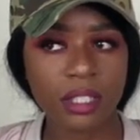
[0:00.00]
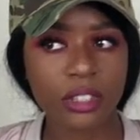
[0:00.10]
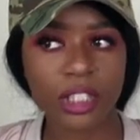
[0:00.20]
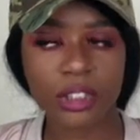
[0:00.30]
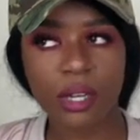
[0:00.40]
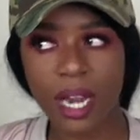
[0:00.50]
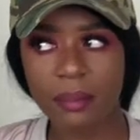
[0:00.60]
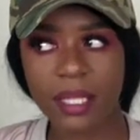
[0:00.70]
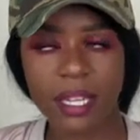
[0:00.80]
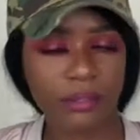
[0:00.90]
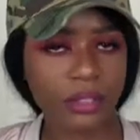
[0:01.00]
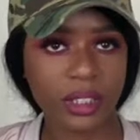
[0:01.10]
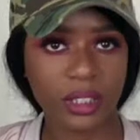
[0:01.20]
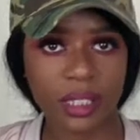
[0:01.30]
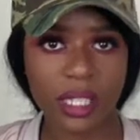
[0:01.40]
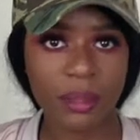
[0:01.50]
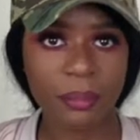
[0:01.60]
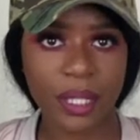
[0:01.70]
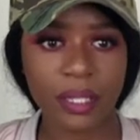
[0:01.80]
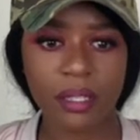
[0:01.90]
There's crime in every city,
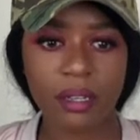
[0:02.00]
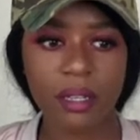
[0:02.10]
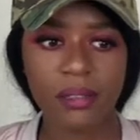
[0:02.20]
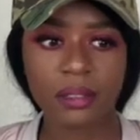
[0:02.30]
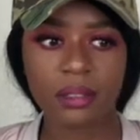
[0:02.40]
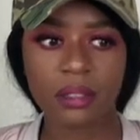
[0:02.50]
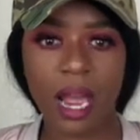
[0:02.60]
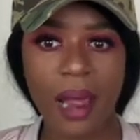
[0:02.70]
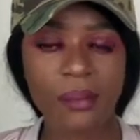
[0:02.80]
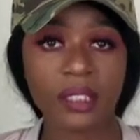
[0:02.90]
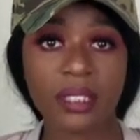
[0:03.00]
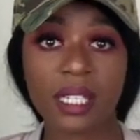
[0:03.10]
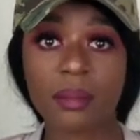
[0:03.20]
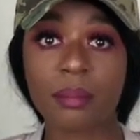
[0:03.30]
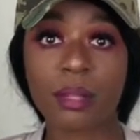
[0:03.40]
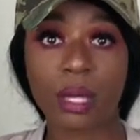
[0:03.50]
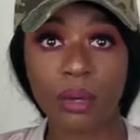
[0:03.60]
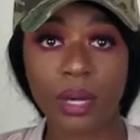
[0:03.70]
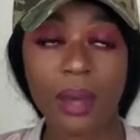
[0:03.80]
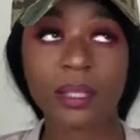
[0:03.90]
but I was like
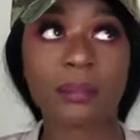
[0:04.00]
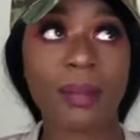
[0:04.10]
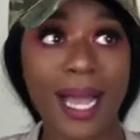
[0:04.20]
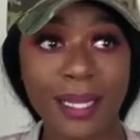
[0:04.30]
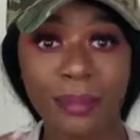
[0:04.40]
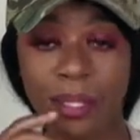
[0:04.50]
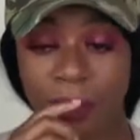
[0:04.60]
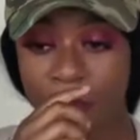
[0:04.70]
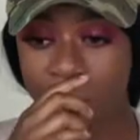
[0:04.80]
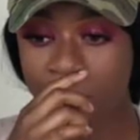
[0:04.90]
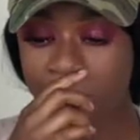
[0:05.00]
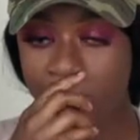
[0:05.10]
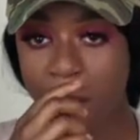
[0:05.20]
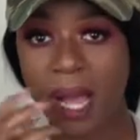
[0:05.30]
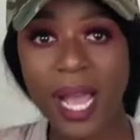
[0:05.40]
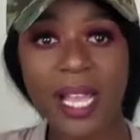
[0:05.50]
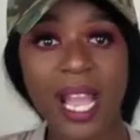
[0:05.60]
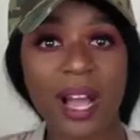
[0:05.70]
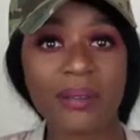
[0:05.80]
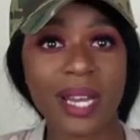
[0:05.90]
blown. I was mind blown by
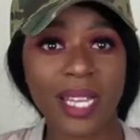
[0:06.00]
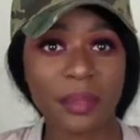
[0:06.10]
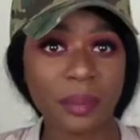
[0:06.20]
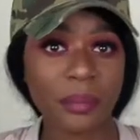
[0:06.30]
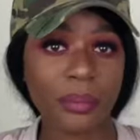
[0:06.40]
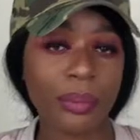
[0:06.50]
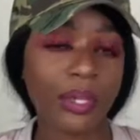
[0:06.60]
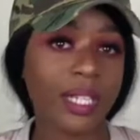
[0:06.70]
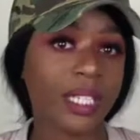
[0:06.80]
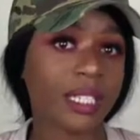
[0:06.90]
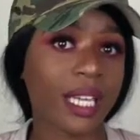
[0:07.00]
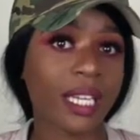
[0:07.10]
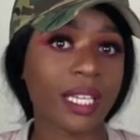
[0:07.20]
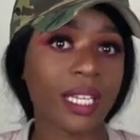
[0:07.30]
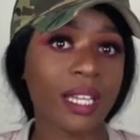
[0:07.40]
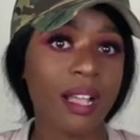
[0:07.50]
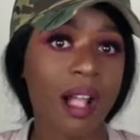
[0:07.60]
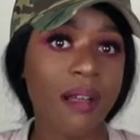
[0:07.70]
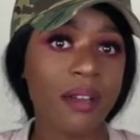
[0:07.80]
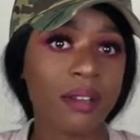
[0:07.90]
how nice people were, and like,
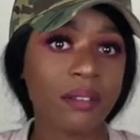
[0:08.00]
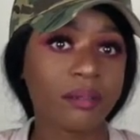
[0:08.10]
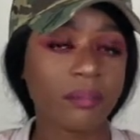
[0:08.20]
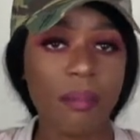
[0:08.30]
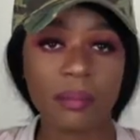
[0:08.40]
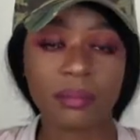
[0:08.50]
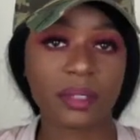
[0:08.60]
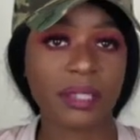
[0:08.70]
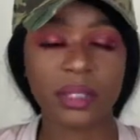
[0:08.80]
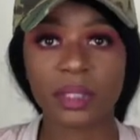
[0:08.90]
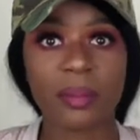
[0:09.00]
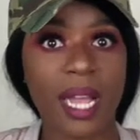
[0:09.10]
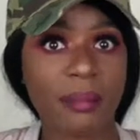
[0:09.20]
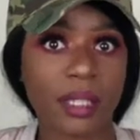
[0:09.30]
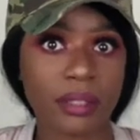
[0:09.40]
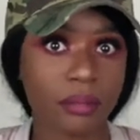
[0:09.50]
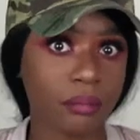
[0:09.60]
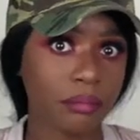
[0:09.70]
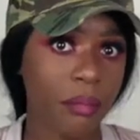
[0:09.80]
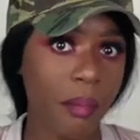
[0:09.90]
I was just mind blown.
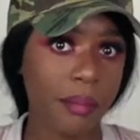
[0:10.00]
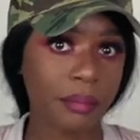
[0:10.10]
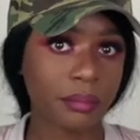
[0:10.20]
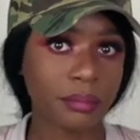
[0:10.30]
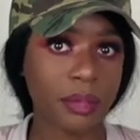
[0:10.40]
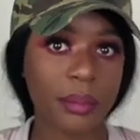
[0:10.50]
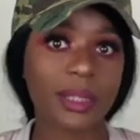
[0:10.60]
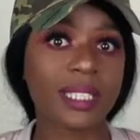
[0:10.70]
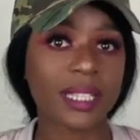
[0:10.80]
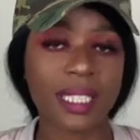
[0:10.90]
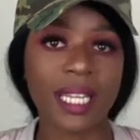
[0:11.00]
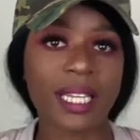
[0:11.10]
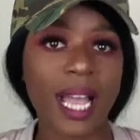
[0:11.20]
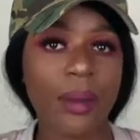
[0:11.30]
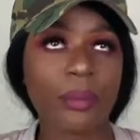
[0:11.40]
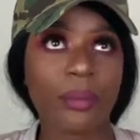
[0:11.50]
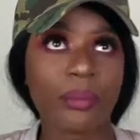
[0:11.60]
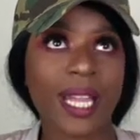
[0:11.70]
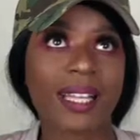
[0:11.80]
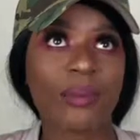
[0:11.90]
It was nothing like
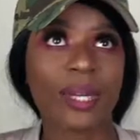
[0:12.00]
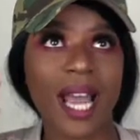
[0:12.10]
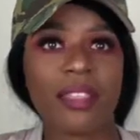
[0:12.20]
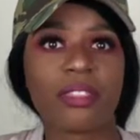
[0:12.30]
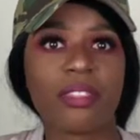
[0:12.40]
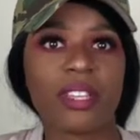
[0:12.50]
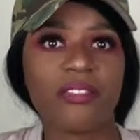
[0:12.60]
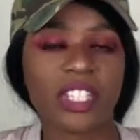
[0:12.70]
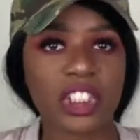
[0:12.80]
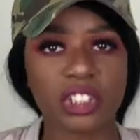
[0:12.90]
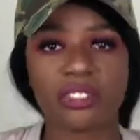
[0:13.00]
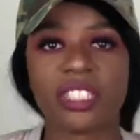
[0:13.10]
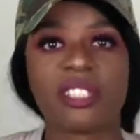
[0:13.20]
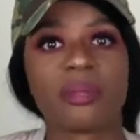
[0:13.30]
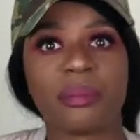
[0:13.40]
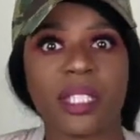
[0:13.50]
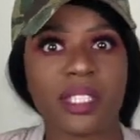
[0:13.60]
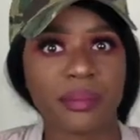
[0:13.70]
what I envisioned it would be.